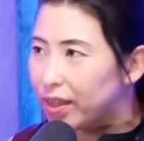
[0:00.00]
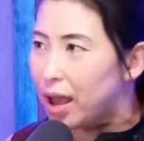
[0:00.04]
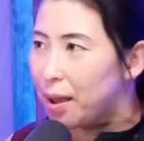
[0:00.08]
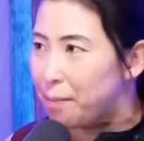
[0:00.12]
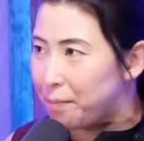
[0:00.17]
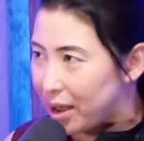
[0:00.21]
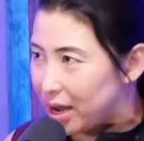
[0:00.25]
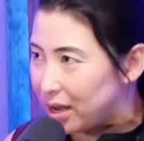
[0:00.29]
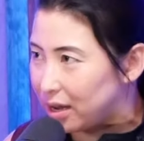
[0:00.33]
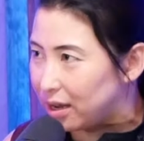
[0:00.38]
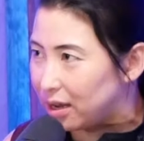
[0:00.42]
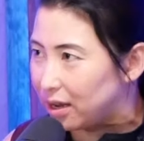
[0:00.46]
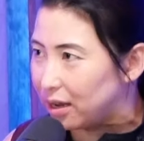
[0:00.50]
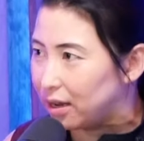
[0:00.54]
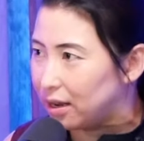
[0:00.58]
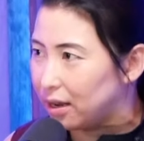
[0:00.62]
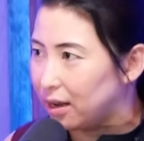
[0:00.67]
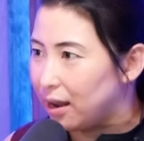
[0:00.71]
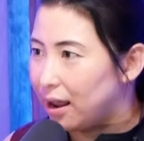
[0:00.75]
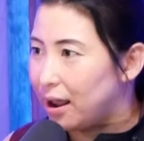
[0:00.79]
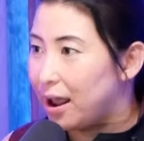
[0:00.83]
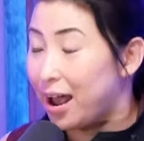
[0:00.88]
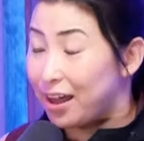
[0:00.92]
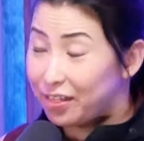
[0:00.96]
that many
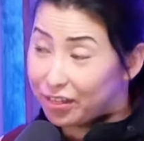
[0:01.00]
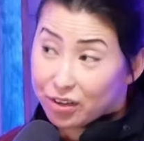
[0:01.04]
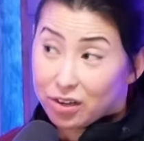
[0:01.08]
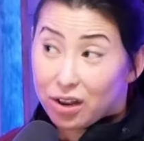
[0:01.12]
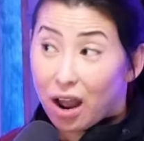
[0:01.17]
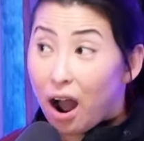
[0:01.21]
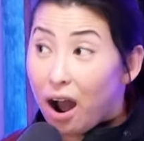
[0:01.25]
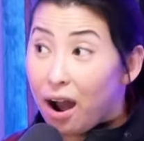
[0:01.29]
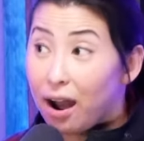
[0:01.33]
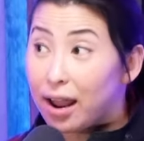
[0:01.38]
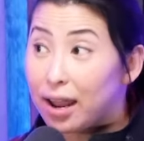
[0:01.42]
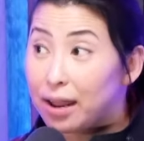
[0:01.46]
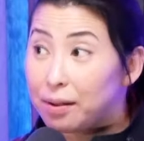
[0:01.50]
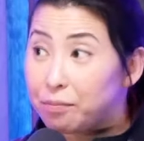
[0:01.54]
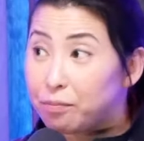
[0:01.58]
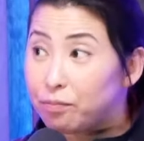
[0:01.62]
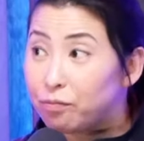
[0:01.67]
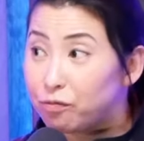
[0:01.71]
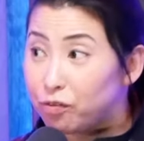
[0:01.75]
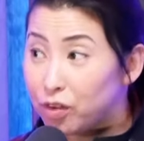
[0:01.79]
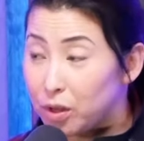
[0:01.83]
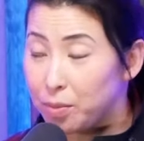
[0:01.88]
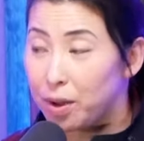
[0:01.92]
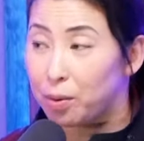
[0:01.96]
at the
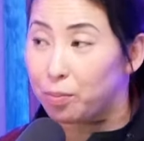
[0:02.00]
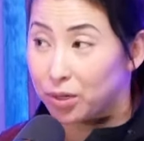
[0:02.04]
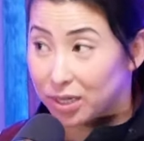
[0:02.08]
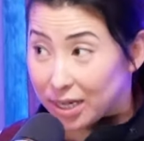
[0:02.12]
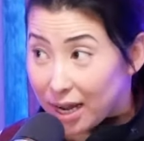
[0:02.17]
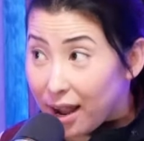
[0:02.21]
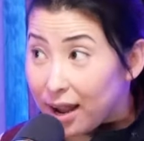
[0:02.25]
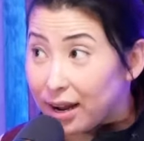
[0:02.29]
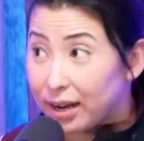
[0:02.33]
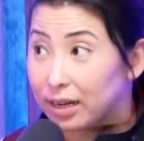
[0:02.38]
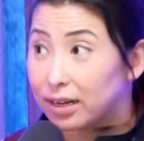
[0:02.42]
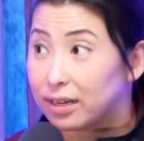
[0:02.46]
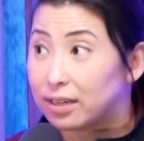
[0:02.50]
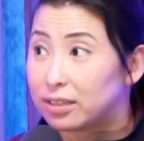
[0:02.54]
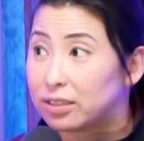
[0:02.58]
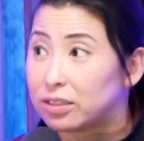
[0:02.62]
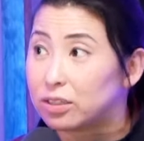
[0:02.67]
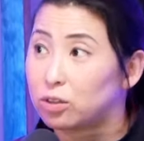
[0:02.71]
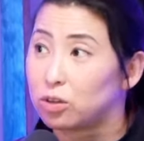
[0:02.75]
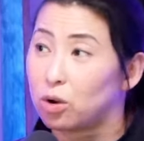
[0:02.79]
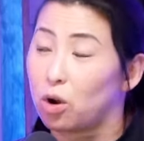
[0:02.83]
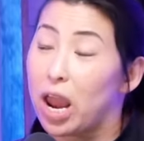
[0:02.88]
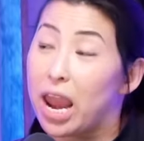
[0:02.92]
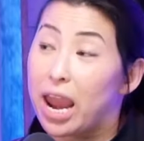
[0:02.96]
time female
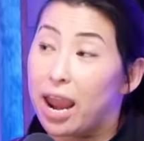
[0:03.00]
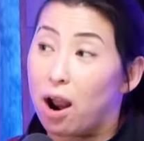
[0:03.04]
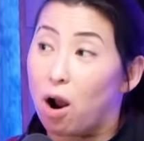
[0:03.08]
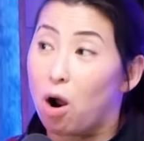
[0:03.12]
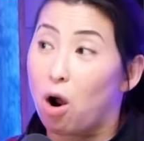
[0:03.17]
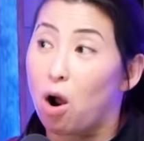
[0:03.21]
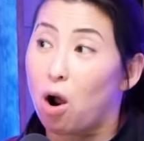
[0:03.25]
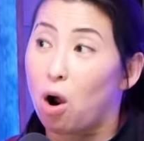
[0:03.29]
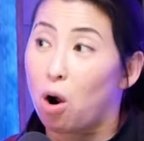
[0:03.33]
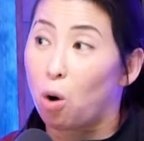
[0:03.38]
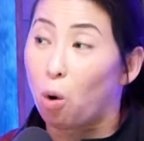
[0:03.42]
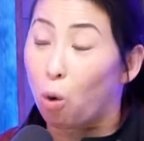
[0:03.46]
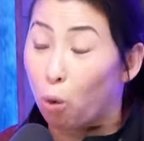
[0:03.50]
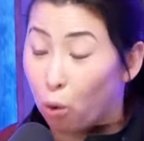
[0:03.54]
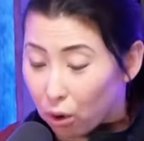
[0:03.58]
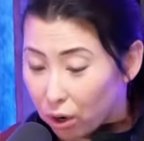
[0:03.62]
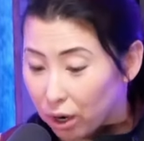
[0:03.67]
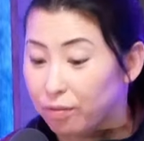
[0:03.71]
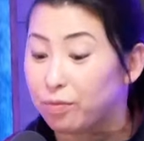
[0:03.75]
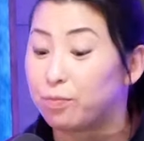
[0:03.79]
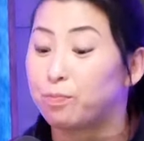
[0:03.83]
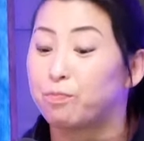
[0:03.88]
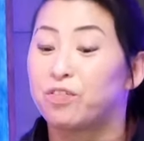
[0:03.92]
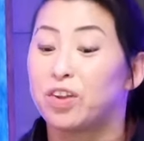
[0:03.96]
protagonists.
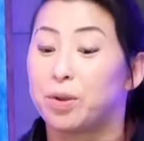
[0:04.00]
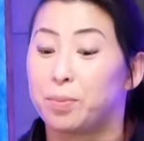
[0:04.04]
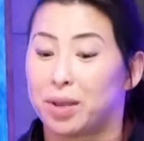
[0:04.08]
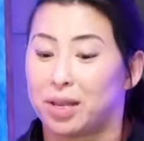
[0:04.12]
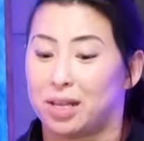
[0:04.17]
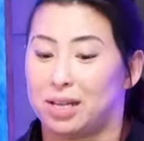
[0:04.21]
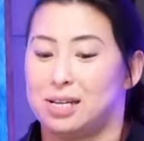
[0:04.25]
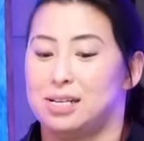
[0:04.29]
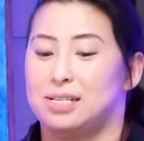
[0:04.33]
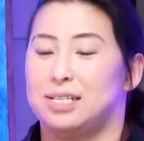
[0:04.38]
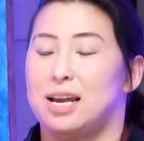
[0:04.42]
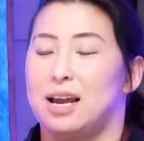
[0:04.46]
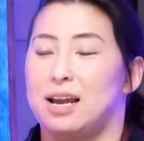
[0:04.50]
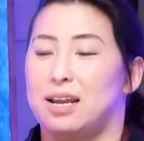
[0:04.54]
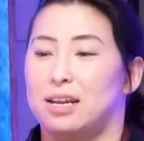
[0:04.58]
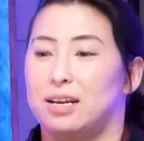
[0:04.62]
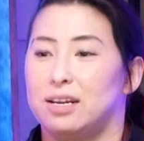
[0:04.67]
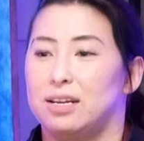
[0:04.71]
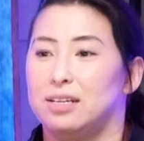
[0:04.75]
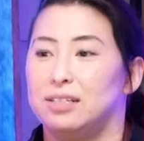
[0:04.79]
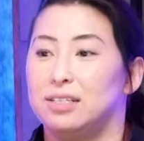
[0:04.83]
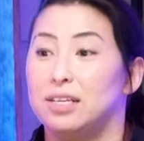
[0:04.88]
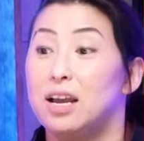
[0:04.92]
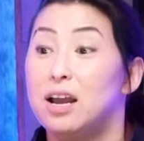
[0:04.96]
Or female
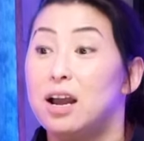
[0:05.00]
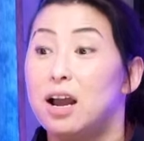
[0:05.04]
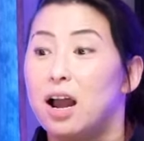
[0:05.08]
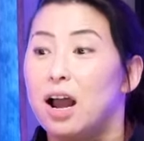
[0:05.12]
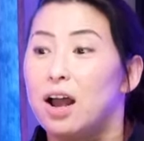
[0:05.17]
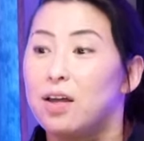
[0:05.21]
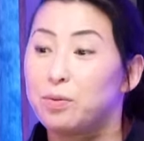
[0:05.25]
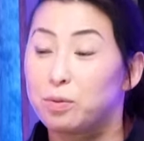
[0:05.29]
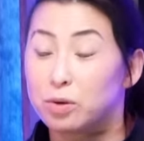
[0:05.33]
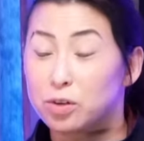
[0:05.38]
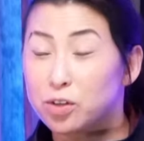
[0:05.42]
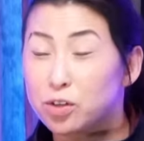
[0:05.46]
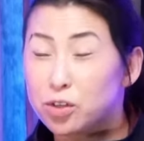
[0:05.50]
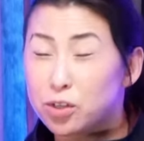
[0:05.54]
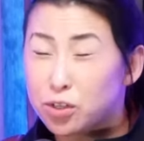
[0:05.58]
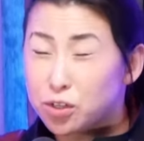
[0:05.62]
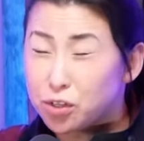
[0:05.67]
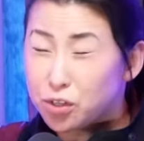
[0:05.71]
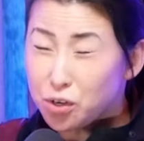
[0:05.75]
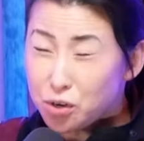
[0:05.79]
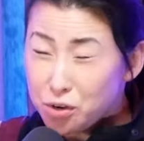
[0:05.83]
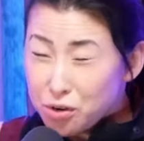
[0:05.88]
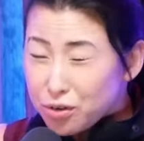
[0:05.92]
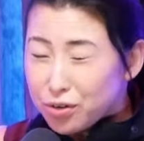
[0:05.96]
antagonists, and there were
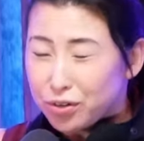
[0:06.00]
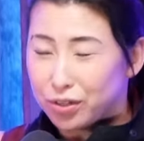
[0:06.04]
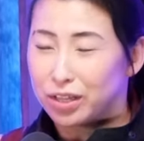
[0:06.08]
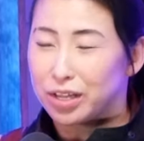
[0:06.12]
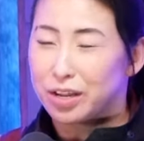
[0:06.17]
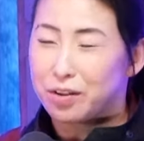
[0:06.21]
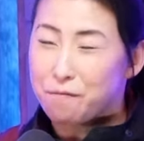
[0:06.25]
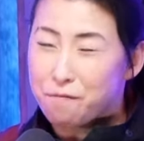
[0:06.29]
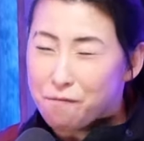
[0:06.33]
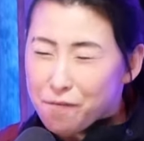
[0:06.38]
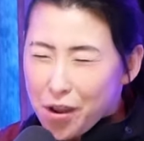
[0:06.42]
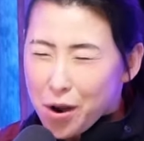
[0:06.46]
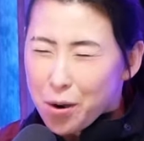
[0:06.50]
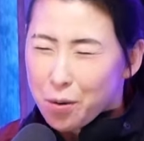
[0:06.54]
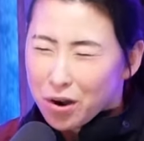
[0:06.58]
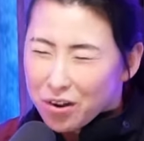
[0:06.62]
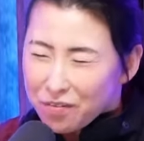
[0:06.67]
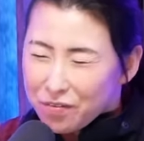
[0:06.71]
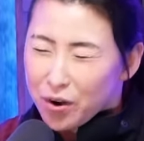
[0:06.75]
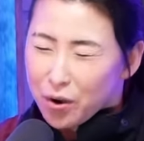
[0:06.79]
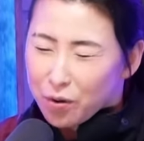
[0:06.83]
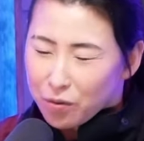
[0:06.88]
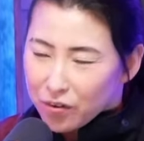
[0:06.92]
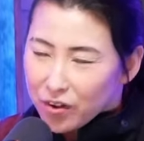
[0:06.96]
certainly very,
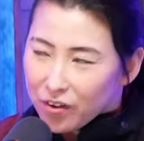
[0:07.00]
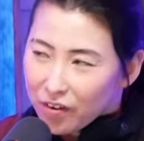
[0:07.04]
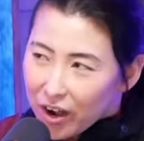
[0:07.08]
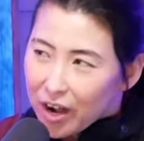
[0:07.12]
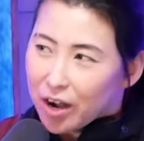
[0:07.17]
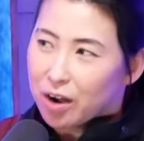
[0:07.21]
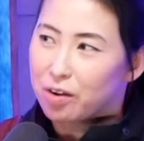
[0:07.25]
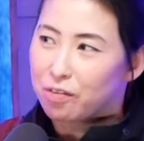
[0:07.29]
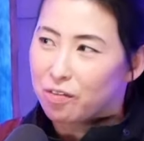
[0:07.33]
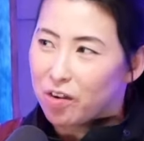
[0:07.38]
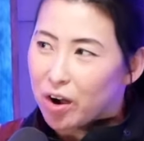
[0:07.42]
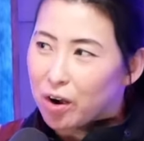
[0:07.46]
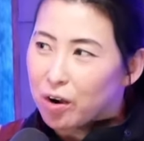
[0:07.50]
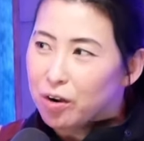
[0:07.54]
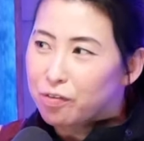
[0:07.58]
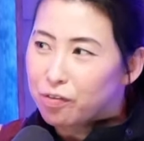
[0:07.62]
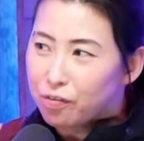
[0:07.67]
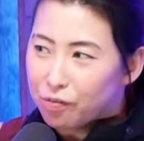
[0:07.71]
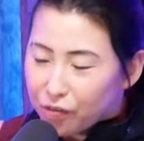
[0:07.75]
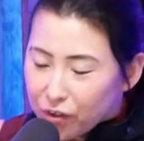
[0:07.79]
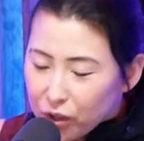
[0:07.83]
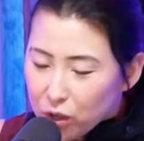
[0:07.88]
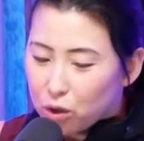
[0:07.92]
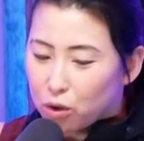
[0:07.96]
very, very, very
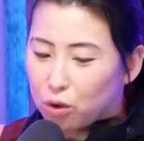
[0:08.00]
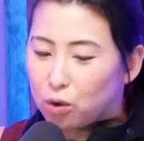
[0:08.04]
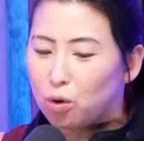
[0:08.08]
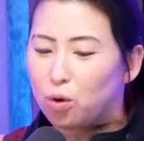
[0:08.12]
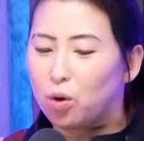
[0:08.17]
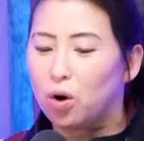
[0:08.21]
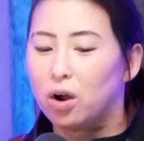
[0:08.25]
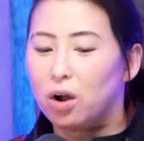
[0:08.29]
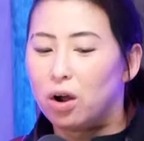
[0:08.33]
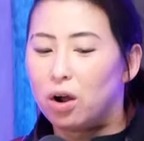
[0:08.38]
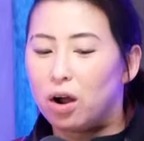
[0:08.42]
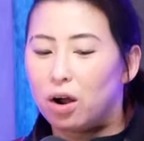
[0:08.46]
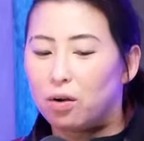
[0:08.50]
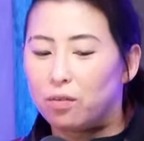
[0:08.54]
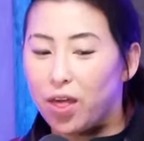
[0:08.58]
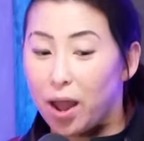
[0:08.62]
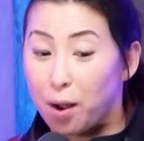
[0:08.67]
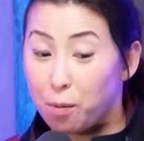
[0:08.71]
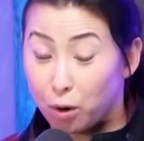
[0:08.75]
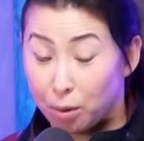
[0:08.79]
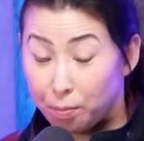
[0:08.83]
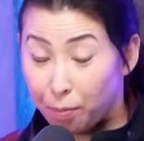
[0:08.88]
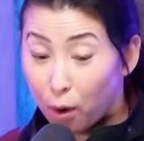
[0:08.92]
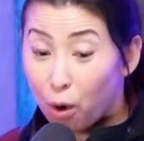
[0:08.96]
few
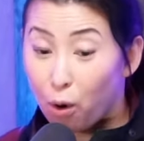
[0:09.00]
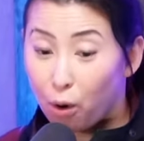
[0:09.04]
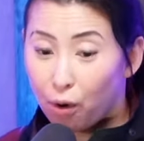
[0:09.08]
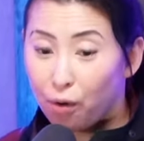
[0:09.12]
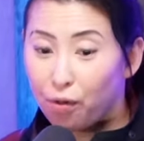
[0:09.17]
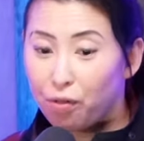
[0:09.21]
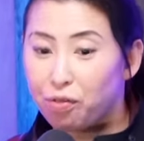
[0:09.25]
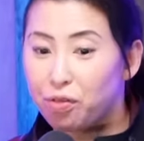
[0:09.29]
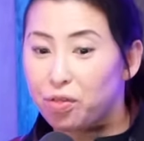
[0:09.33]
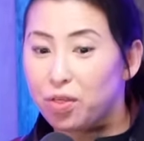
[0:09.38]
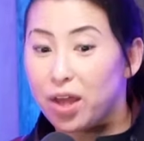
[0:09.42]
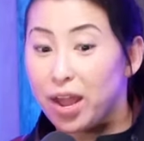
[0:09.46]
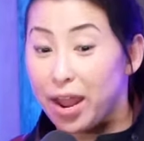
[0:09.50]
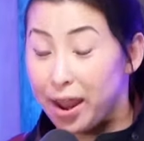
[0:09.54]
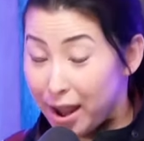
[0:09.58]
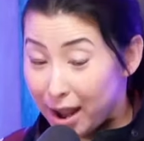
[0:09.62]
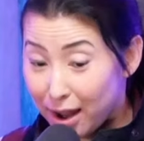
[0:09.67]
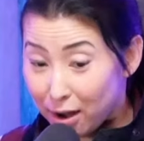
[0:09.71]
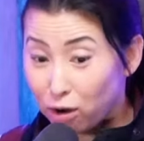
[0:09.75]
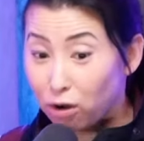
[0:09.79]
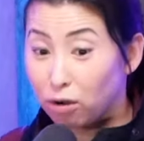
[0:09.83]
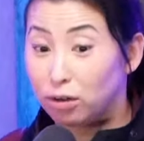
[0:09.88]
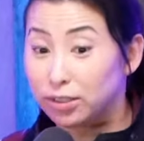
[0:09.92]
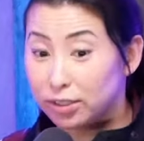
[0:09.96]
that were both.
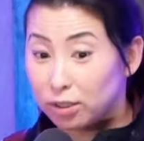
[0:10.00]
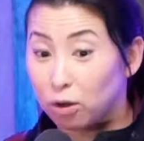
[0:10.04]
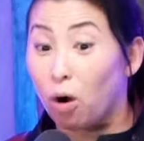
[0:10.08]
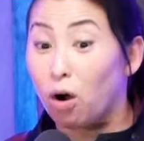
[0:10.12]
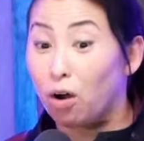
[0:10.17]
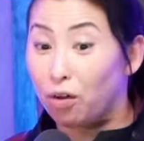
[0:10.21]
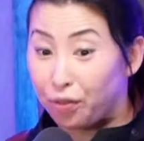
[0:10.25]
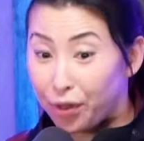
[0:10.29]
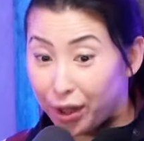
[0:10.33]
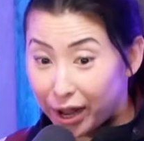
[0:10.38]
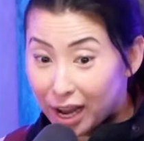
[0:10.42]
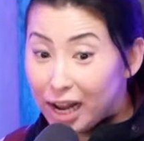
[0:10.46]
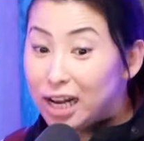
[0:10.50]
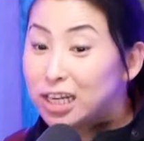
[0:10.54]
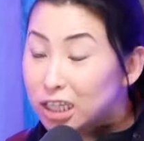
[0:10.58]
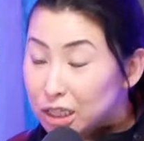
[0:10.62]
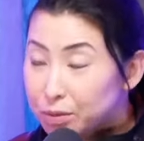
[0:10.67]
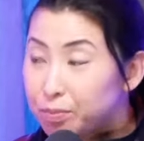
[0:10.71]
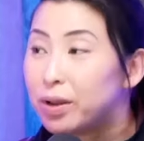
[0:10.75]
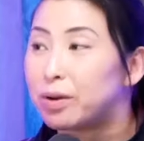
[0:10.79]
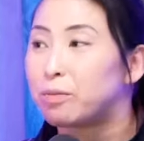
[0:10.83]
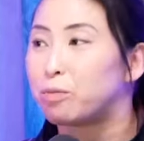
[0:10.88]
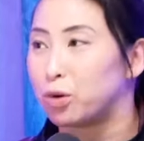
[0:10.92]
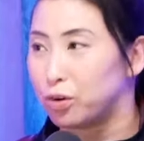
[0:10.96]
And also all the
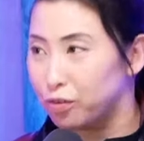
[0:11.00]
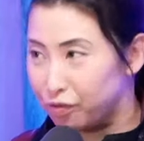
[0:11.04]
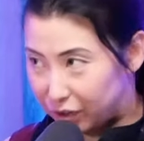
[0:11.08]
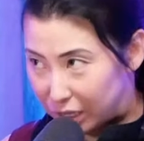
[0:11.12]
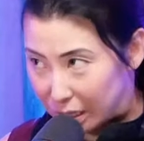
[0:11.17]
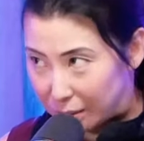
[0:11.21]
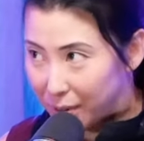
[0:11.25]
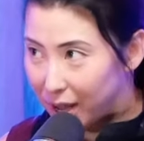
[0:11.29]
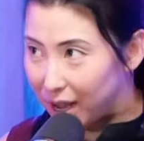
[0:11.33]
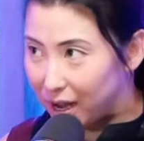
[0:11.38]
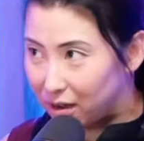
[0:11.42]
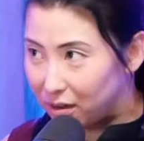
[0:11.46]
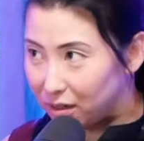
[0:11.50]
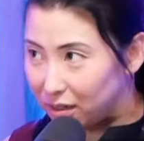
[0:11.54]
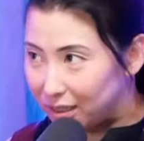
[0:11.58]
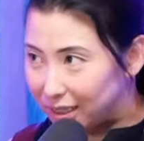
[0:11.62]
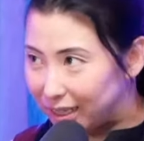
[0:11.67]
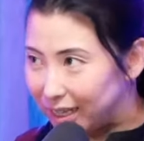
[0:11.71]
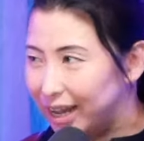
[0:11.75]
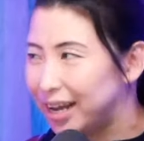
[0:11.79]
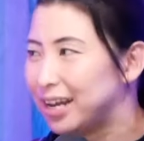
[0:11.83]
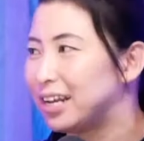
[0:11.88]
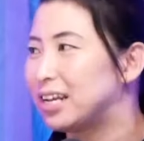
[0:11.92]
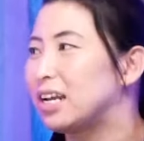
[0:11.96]
henchmen were female.
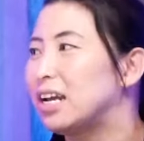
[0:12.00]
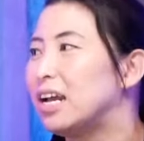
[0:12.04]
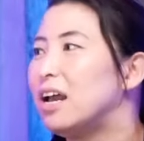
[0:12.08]
Like